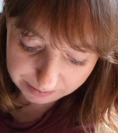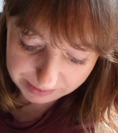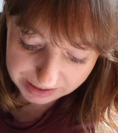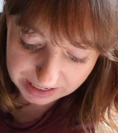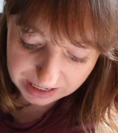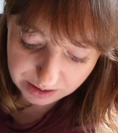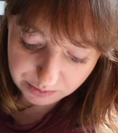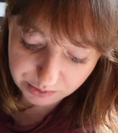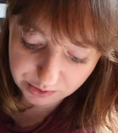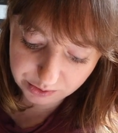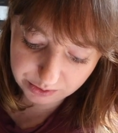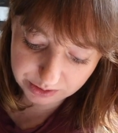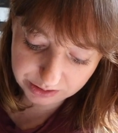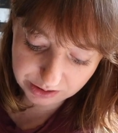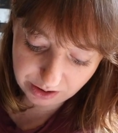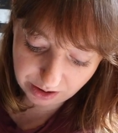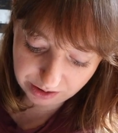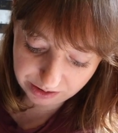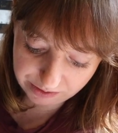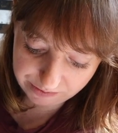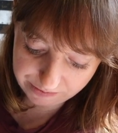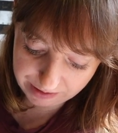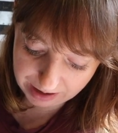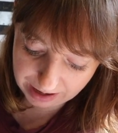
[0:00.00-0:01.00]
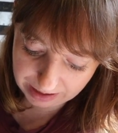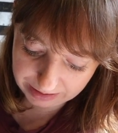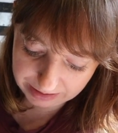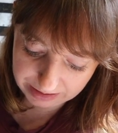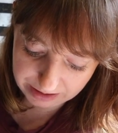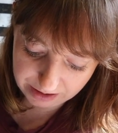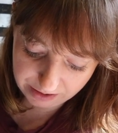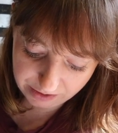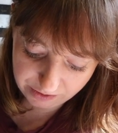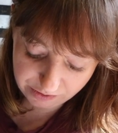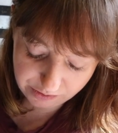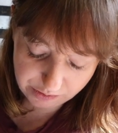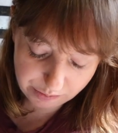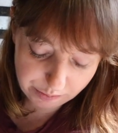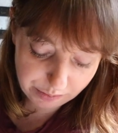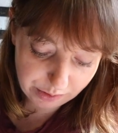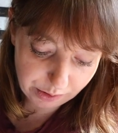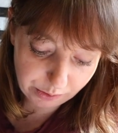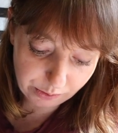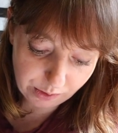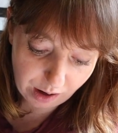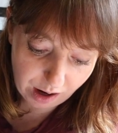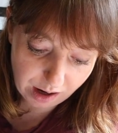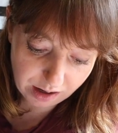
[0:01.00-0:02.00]
um, Hebrew, it's called the Valley of
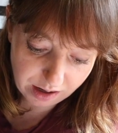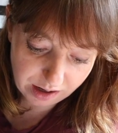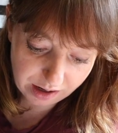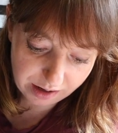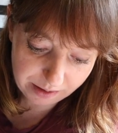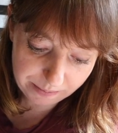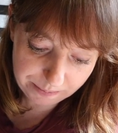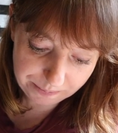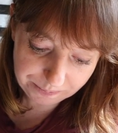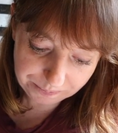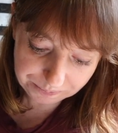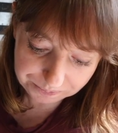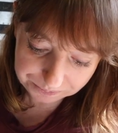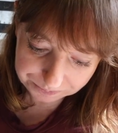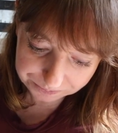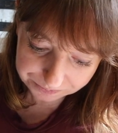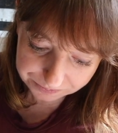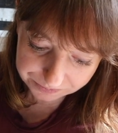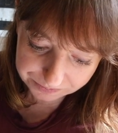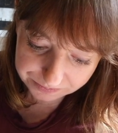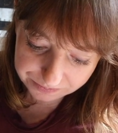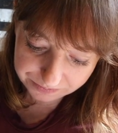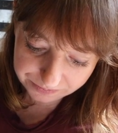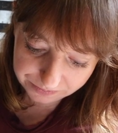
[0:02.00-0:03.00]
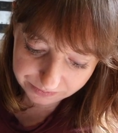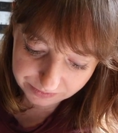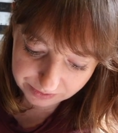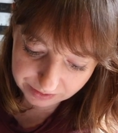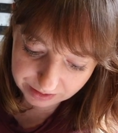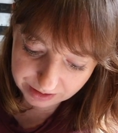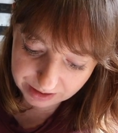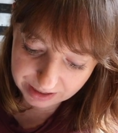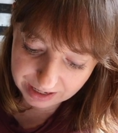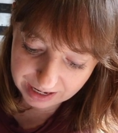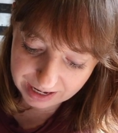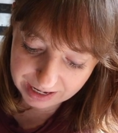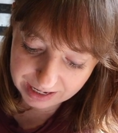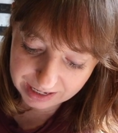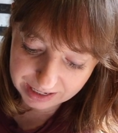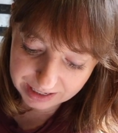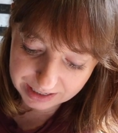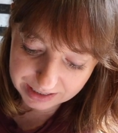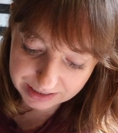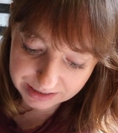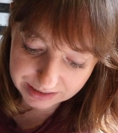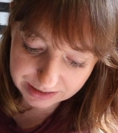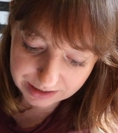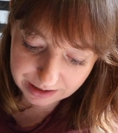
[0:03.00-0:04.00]
Baraka.
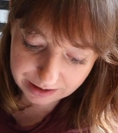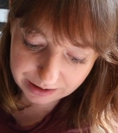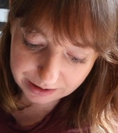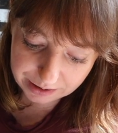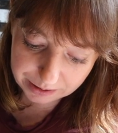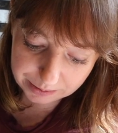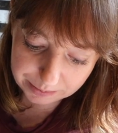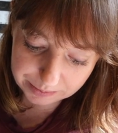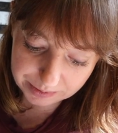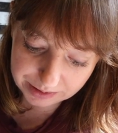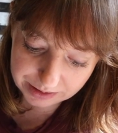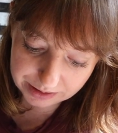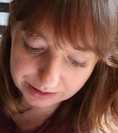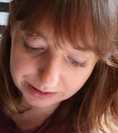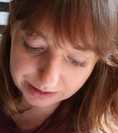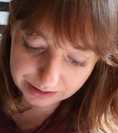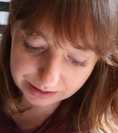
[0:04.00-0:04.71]
And um,